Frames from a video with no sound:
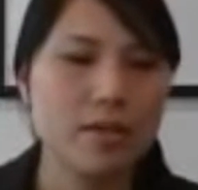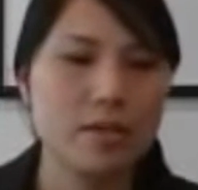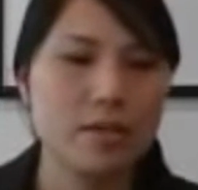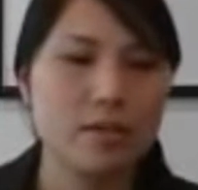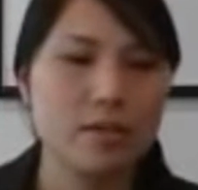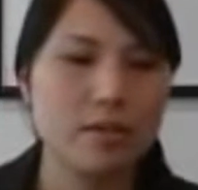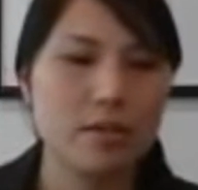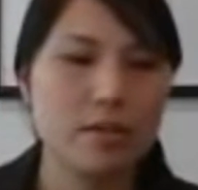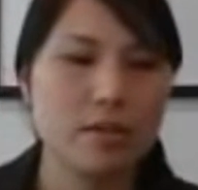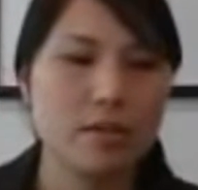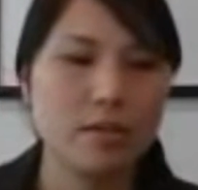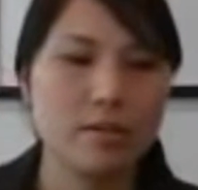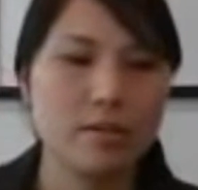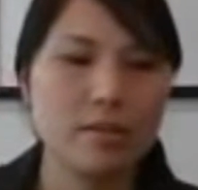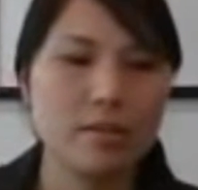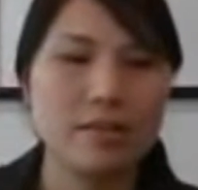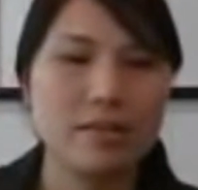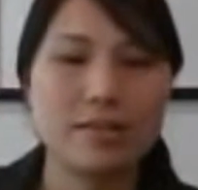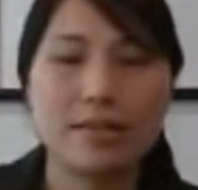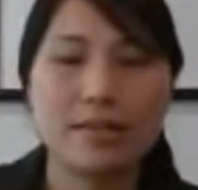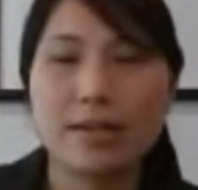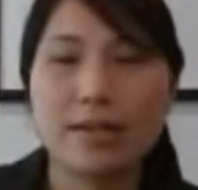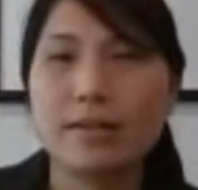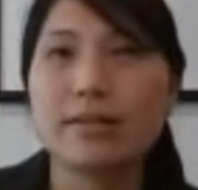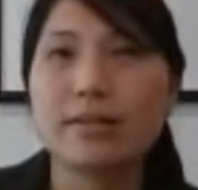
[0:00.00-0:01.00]
The
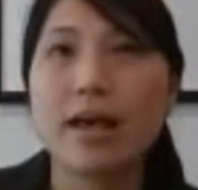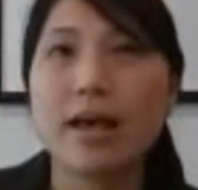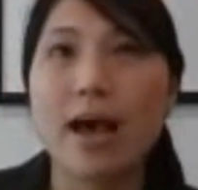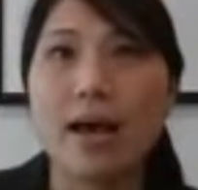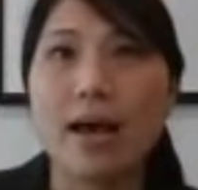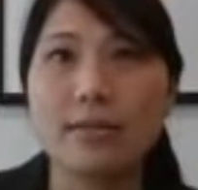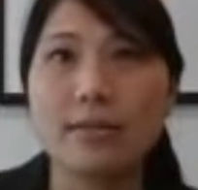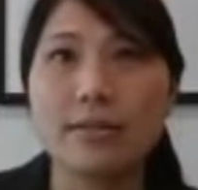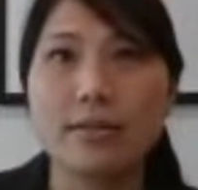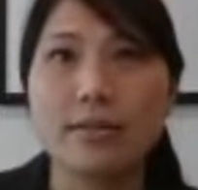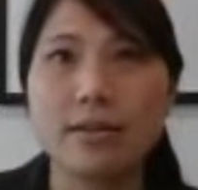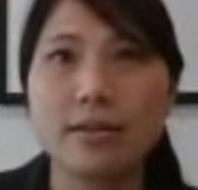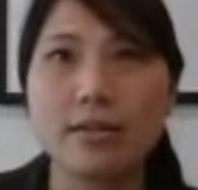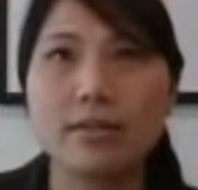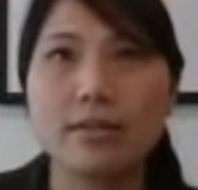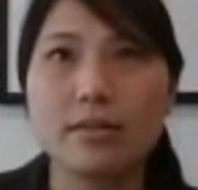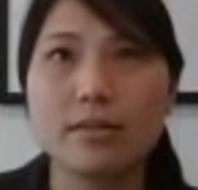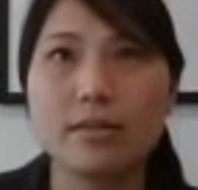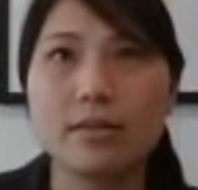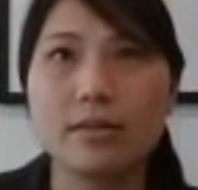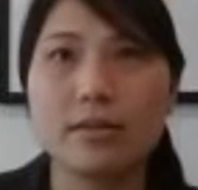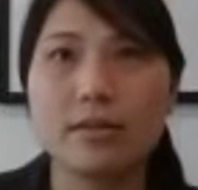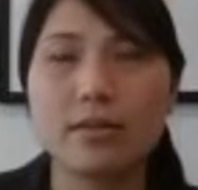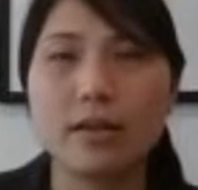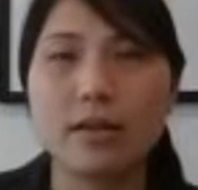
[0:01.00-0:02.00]
deceased
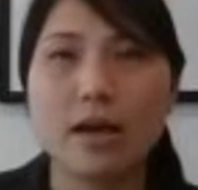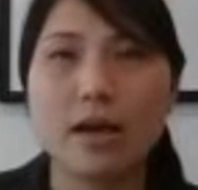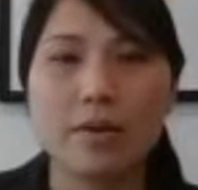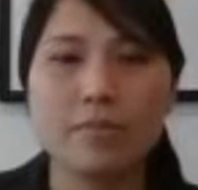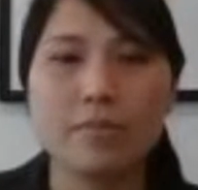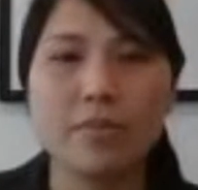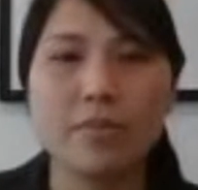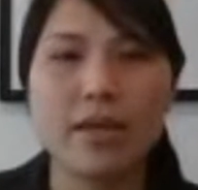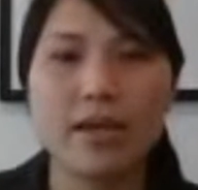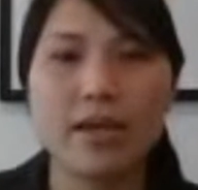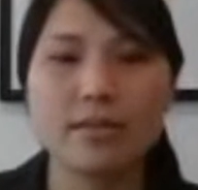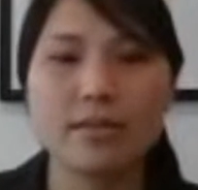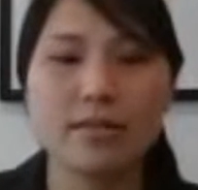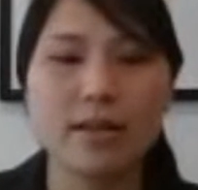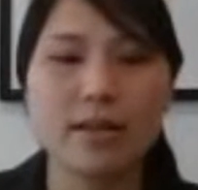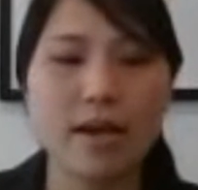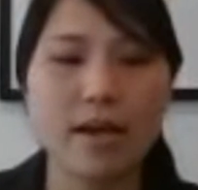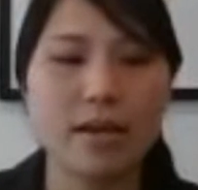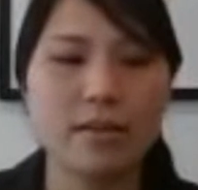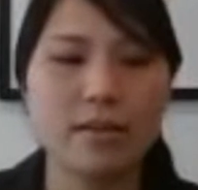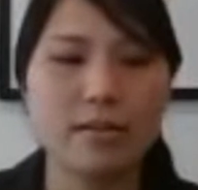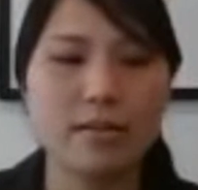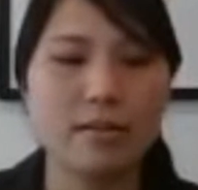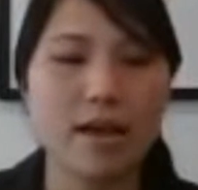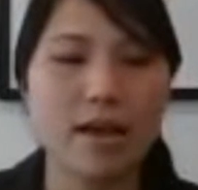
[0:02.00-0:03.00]
assets, the
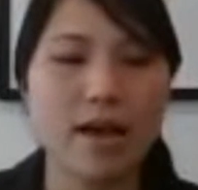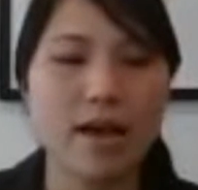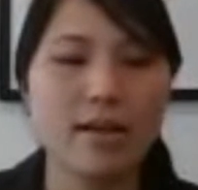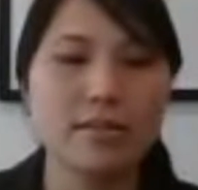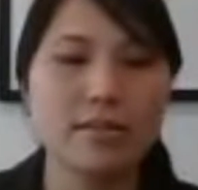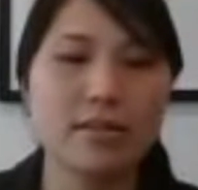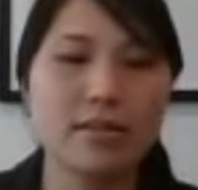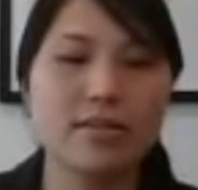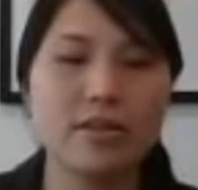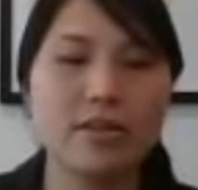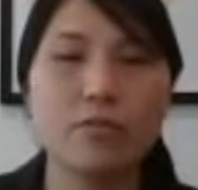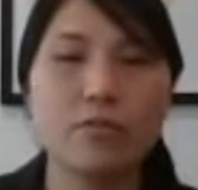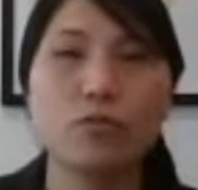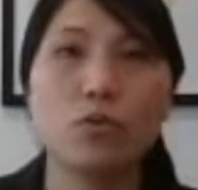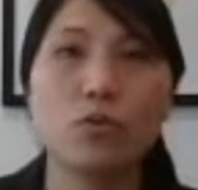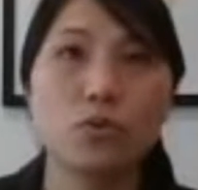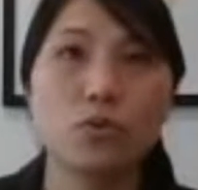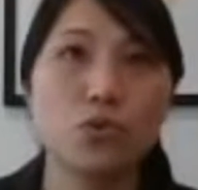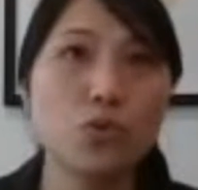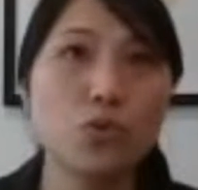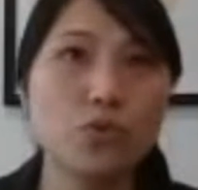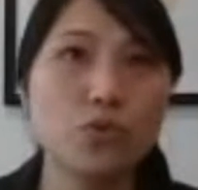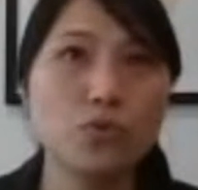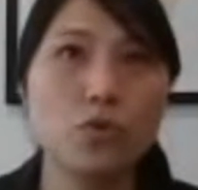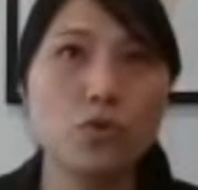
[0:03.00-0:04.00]
estate assets that
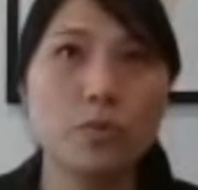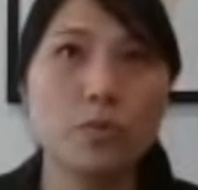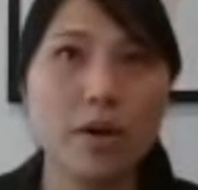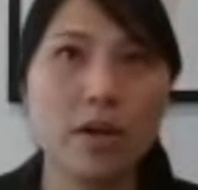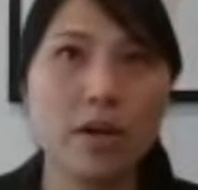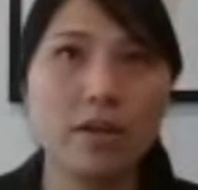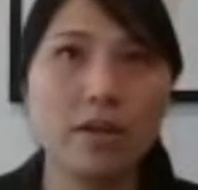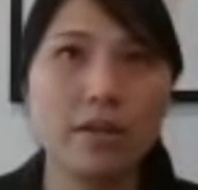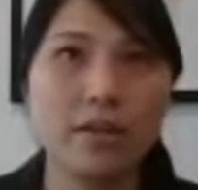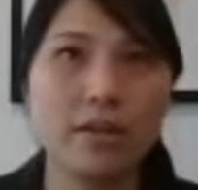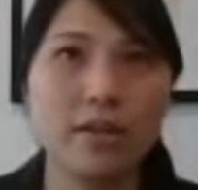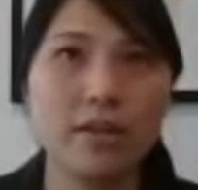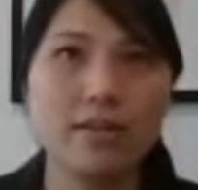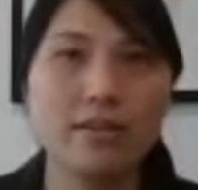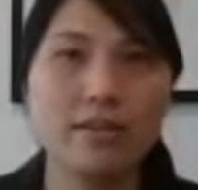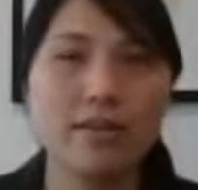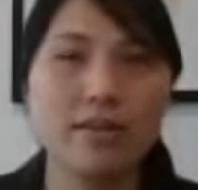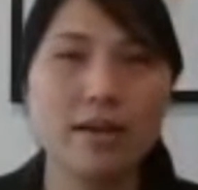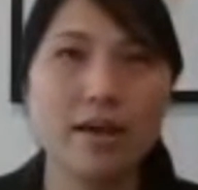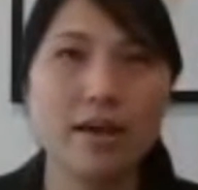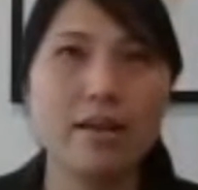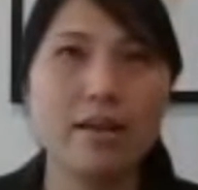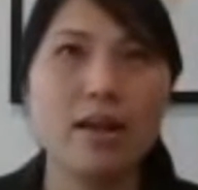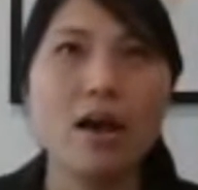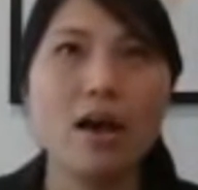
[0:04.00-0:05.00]
do form part of the
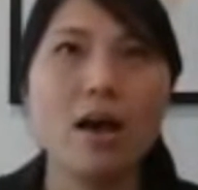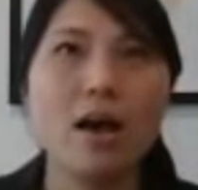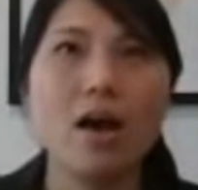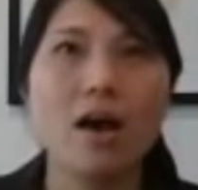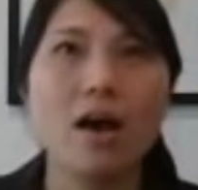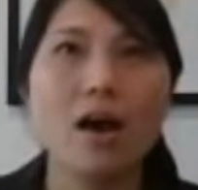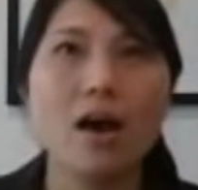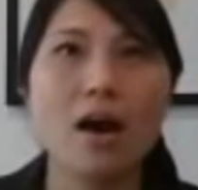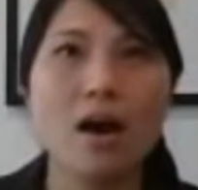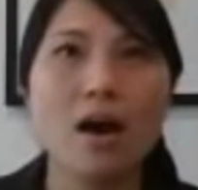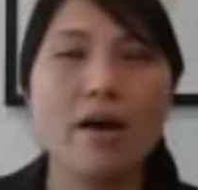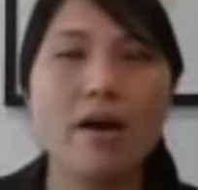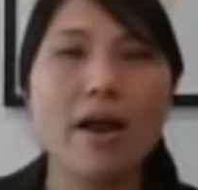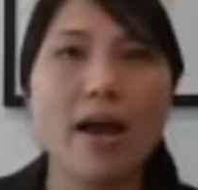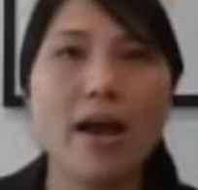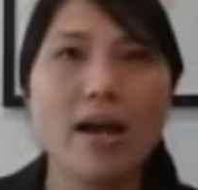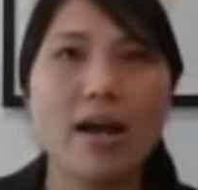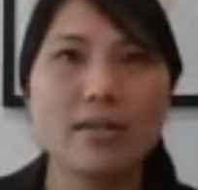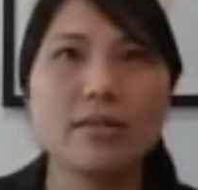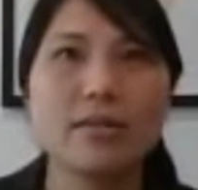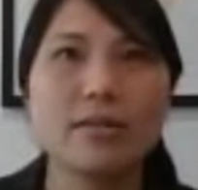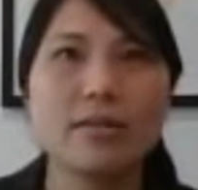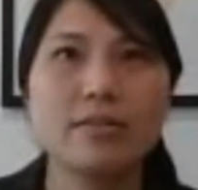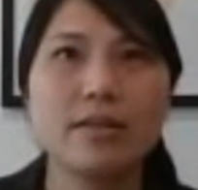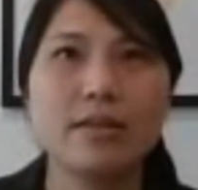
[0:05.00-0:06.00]
estate are
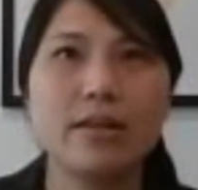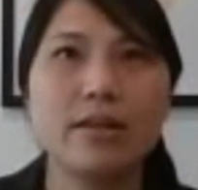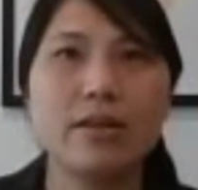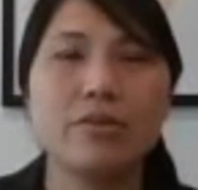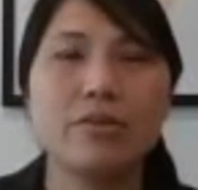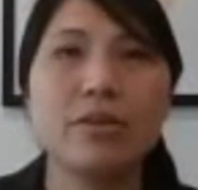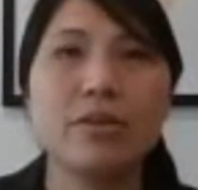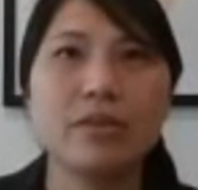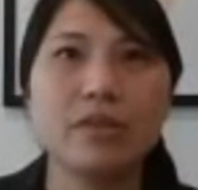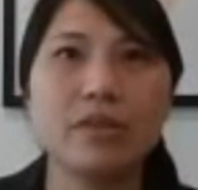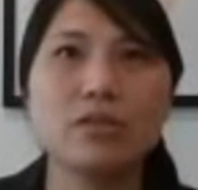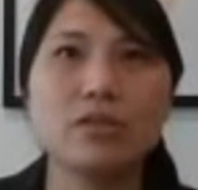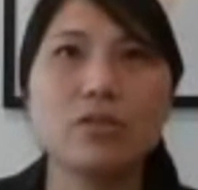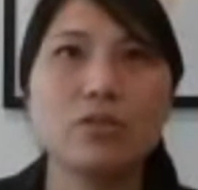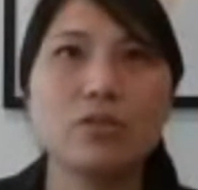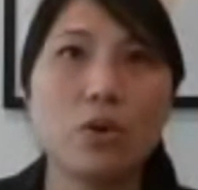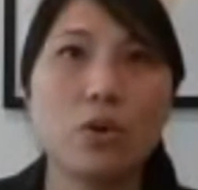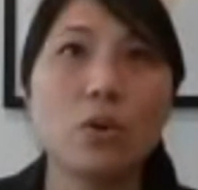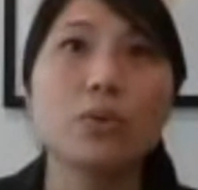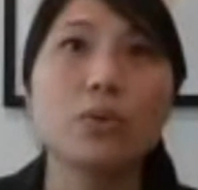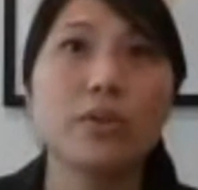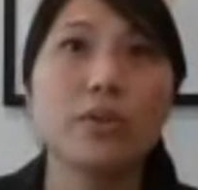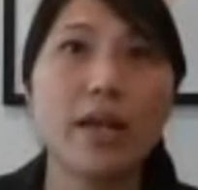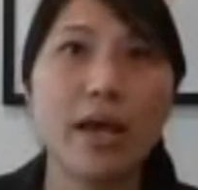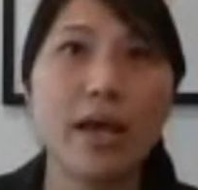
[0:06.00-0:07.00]
assets that are in the
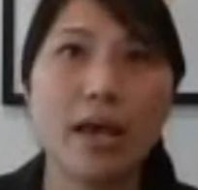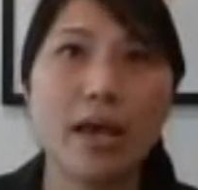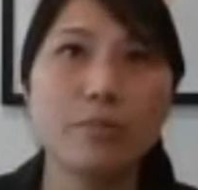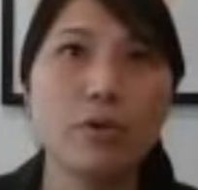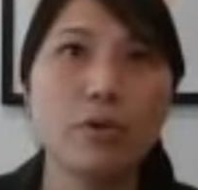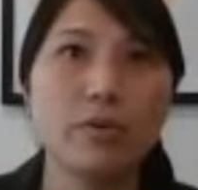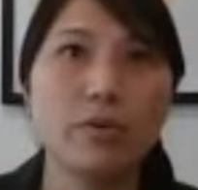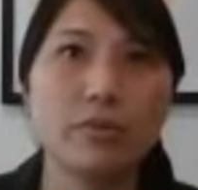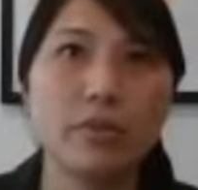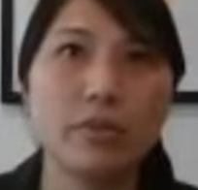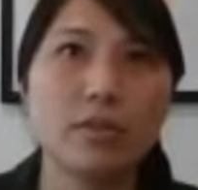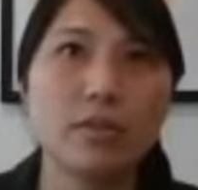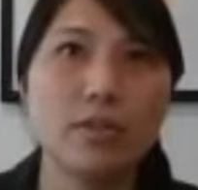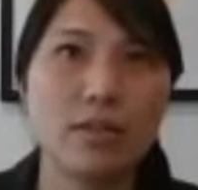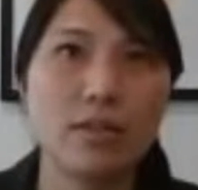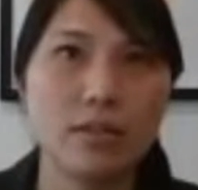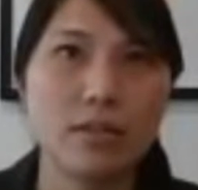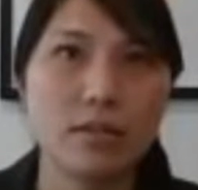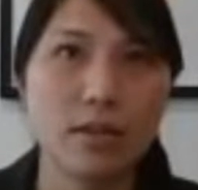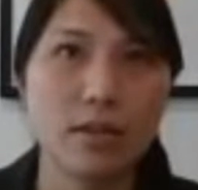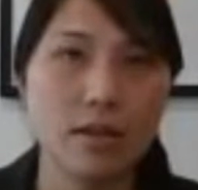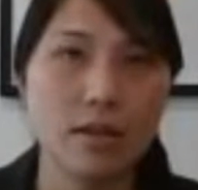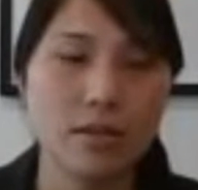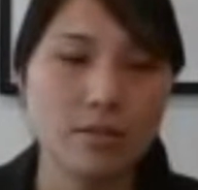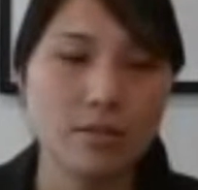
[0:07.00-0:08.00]
sole name of the
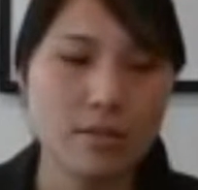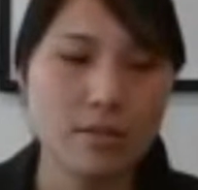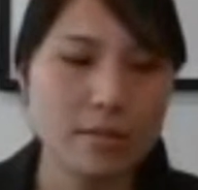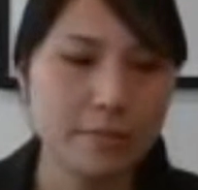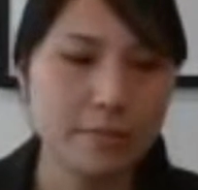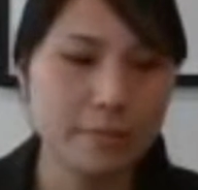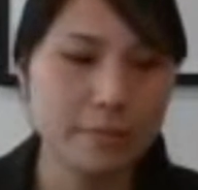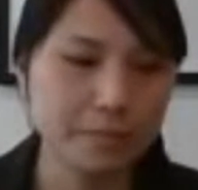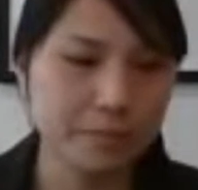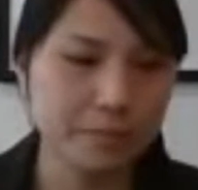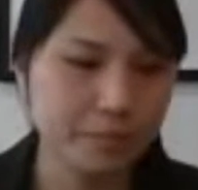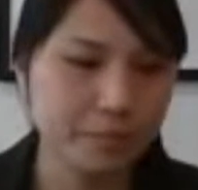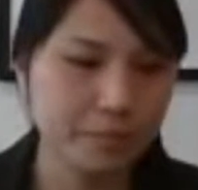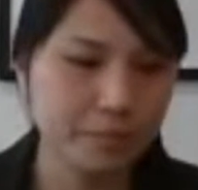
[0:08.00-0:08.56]
deceased.